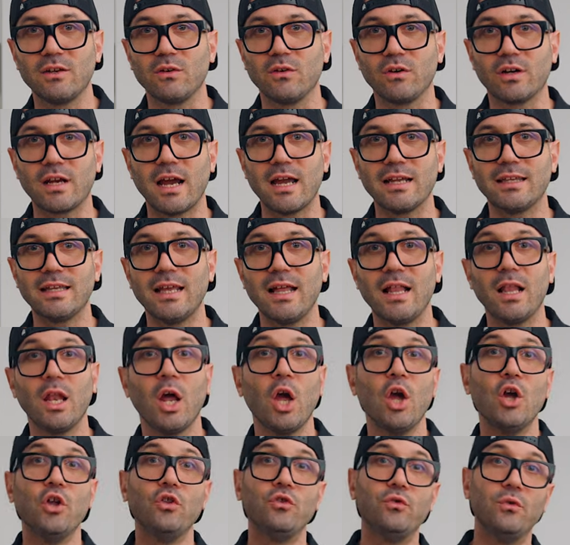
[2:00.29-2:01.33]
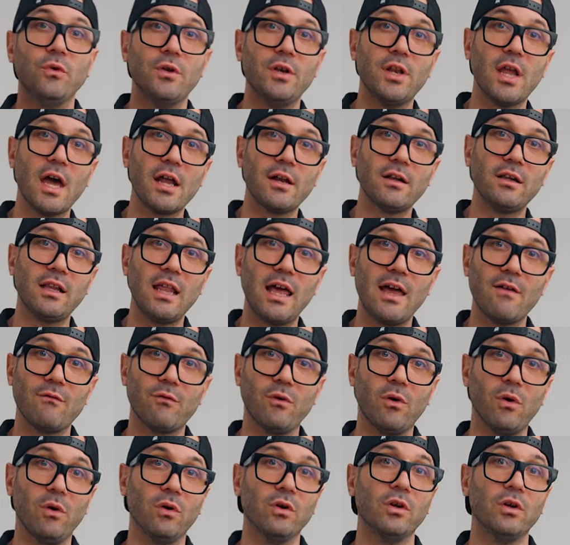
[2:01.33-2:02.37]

take your cocktail to another level.